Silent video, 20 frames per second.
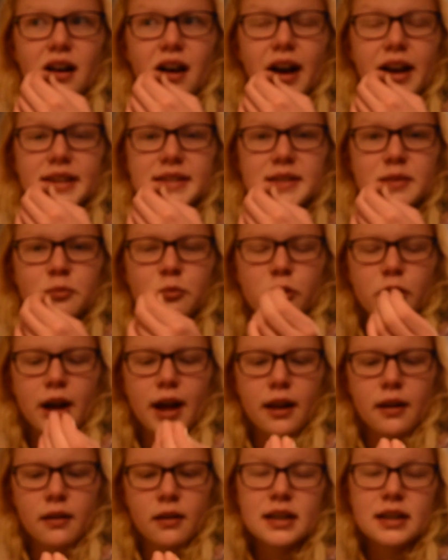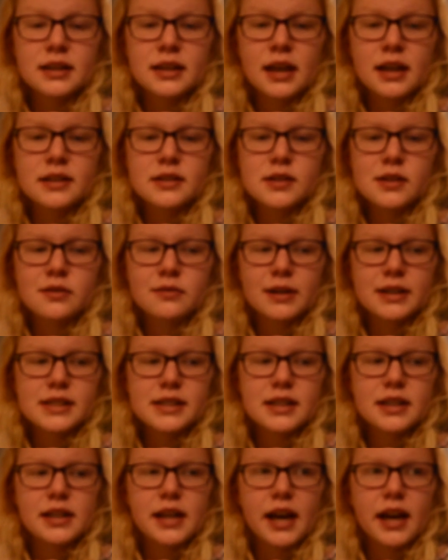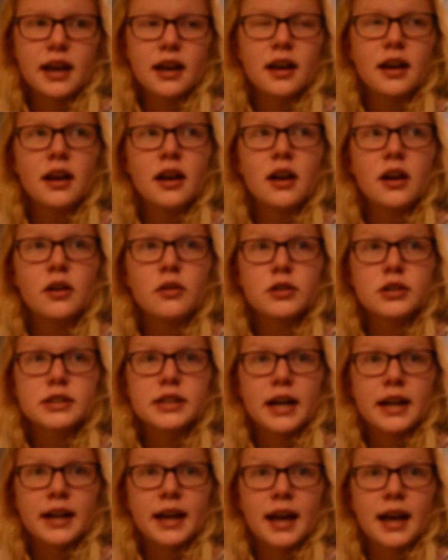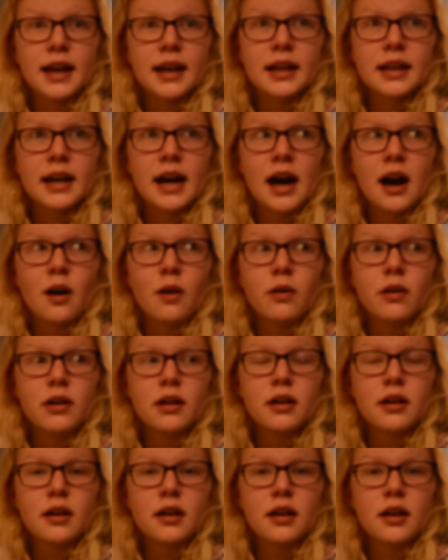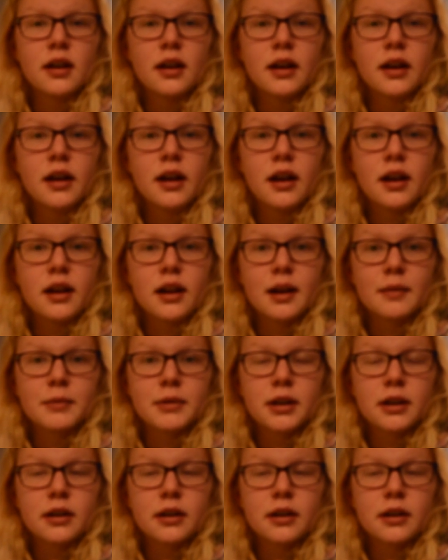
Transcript: I ate some bread and then so the rest of the day we're just kind of hanging out I'm going